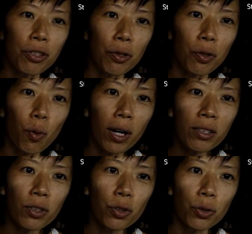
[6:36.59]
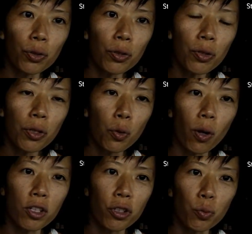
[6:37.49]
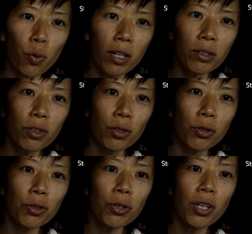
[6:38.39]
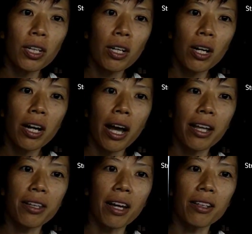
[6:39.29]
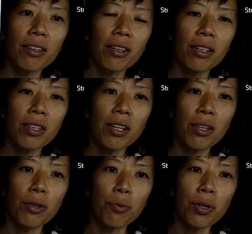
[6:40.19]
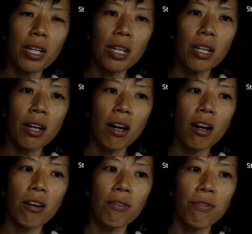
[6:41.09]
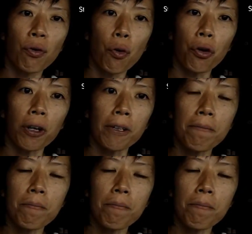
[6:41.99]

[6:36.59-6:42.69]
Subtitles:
So 1, 2, quadrant 1, 2, and then 3, 4.